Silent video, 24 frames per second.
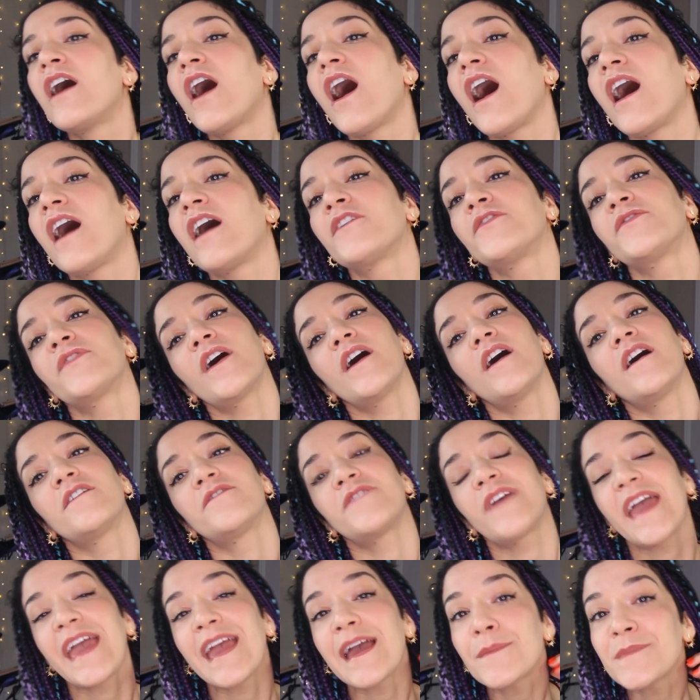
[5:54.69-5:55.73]
off of
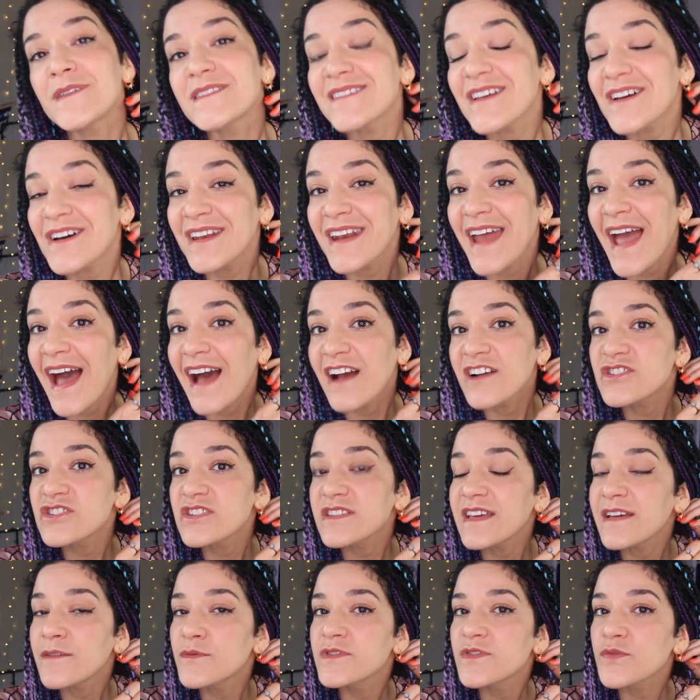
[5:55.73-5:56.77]
Amazon.
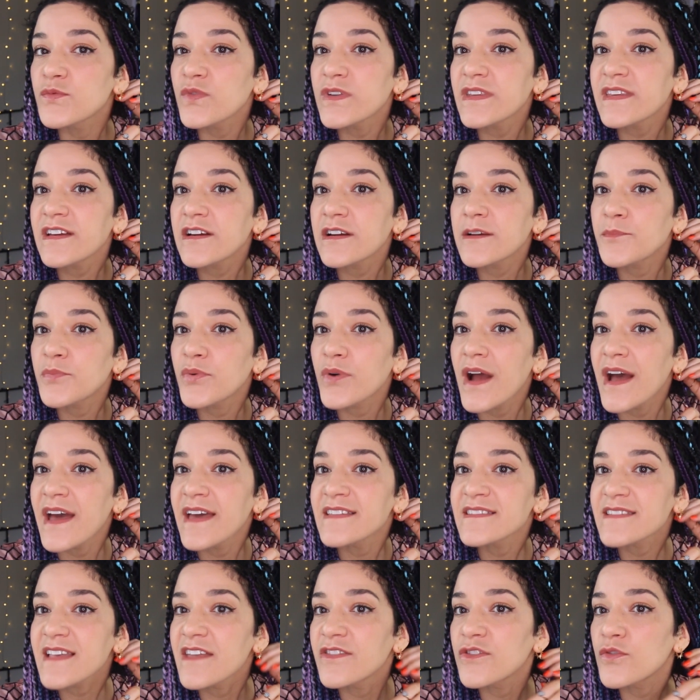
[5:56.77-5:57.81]
Actually, it was a really good
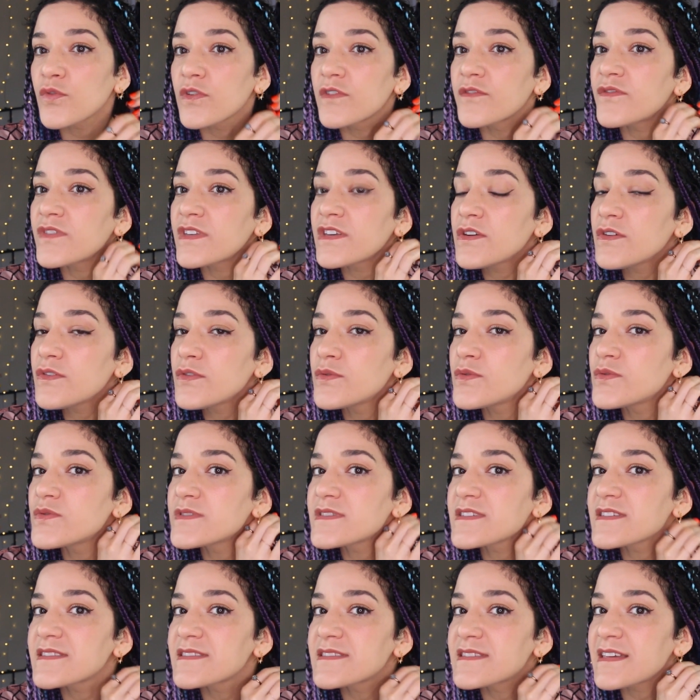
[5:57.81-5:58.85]
price, and the
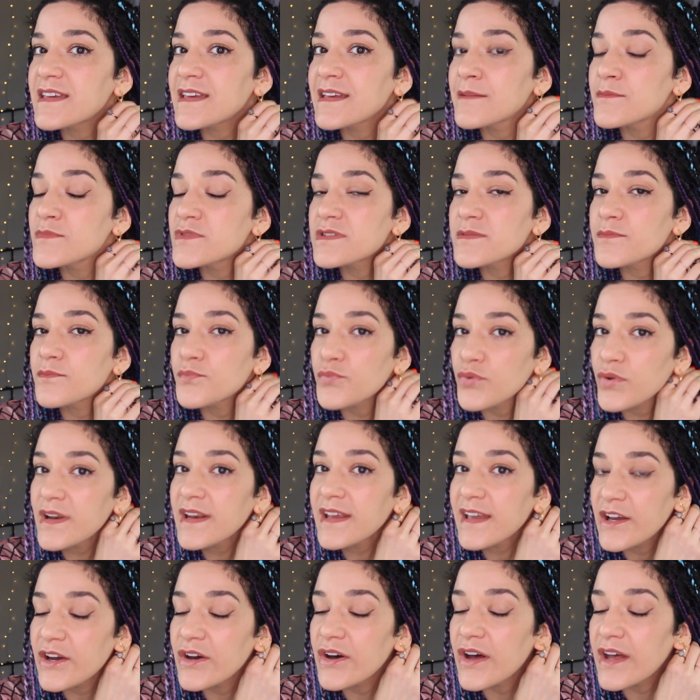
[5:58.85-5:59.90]
reviews seemed
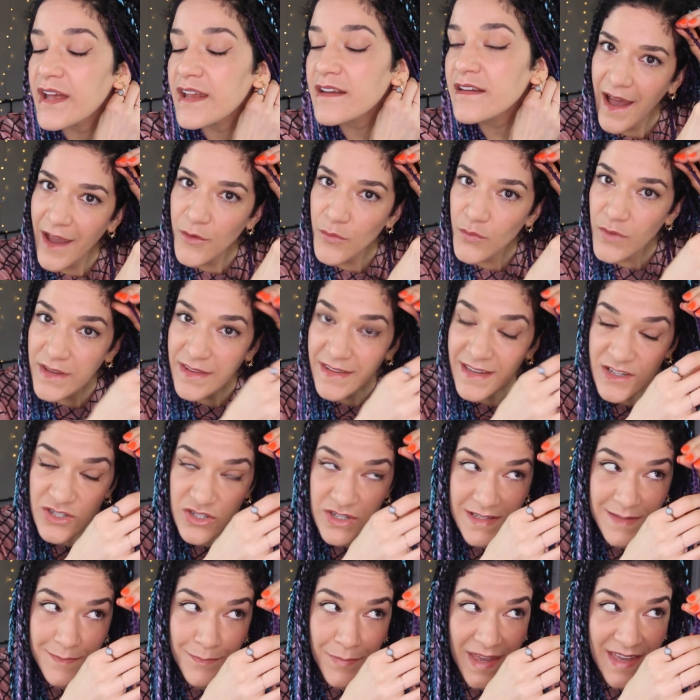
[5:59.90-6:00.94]
pretty good. I really
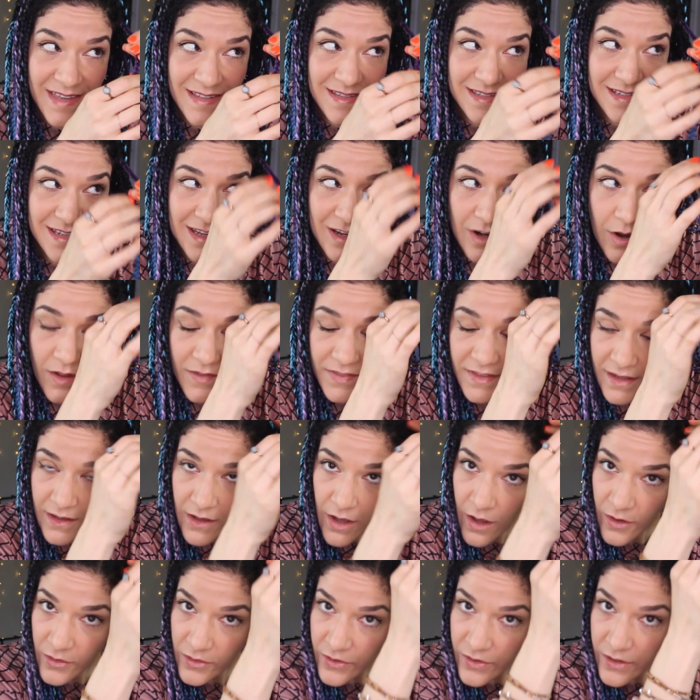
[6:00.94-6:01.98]
just based it on the
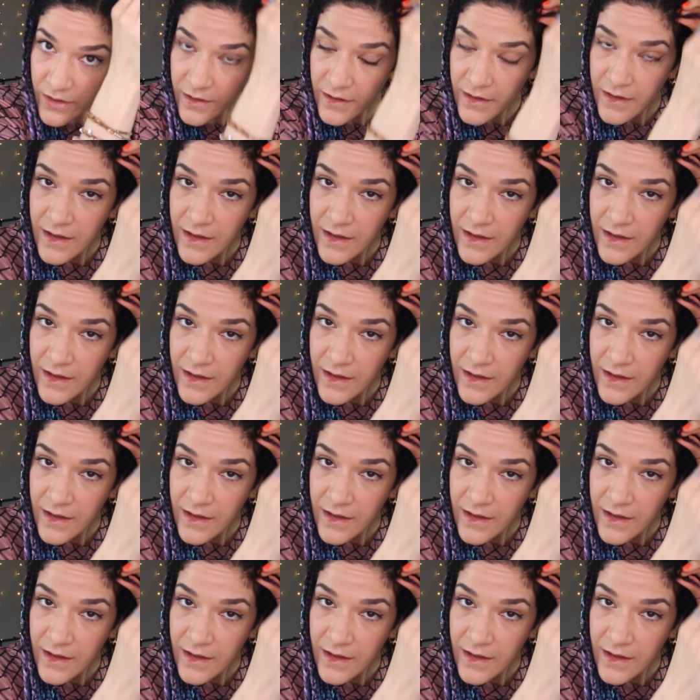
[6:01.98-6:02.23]
color